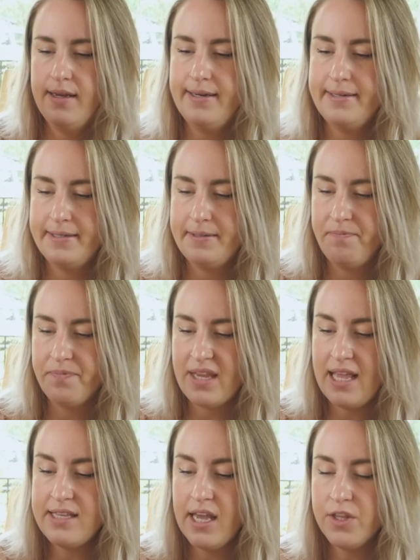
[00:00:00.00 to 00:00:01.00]
And
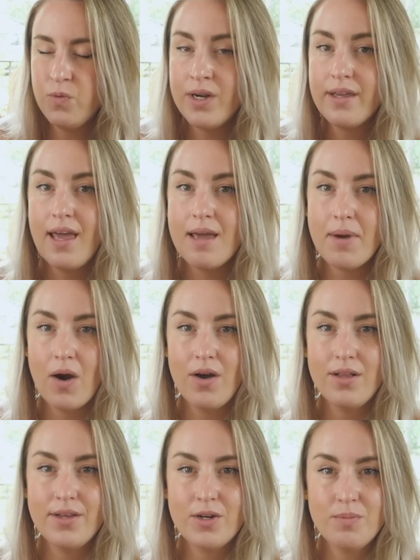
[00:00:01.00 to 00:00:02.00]
the other one came
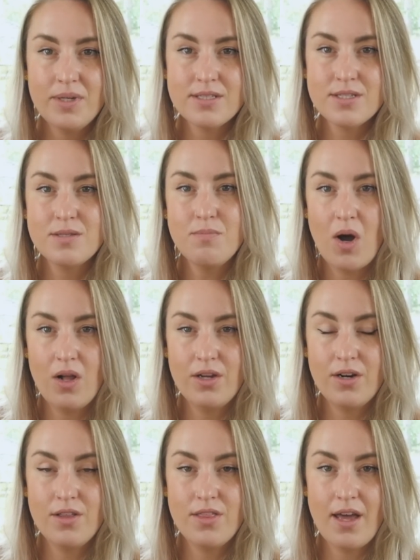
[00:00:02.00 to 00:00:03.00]
out a little bit
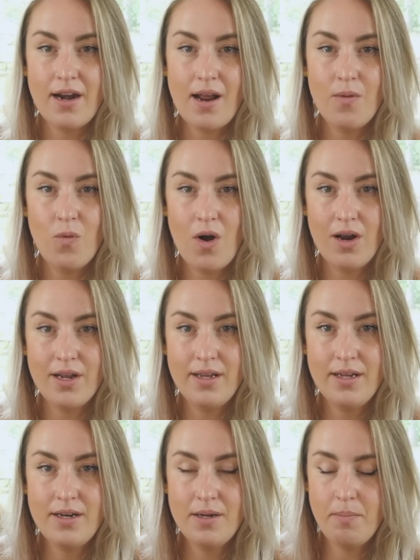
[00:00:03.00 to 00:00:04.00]
smaller than I
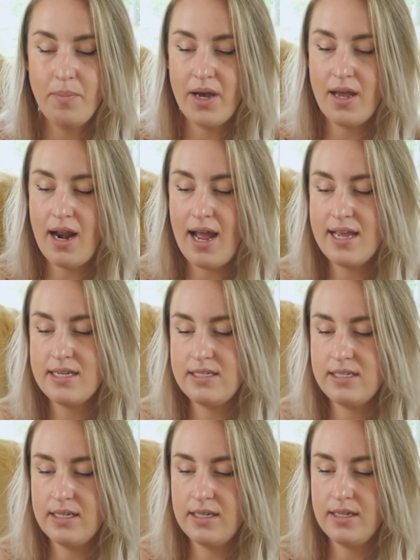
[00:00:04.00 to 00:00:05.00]
wanted, but I
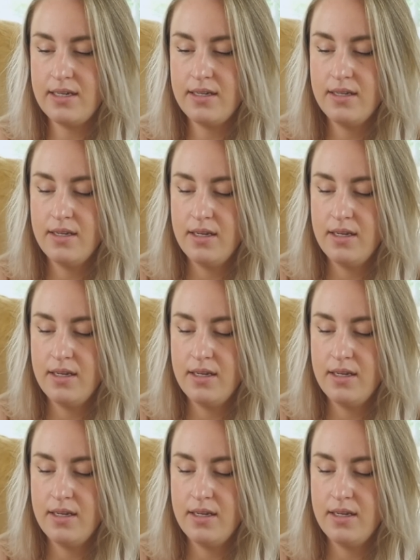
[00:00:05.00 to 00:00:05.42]
did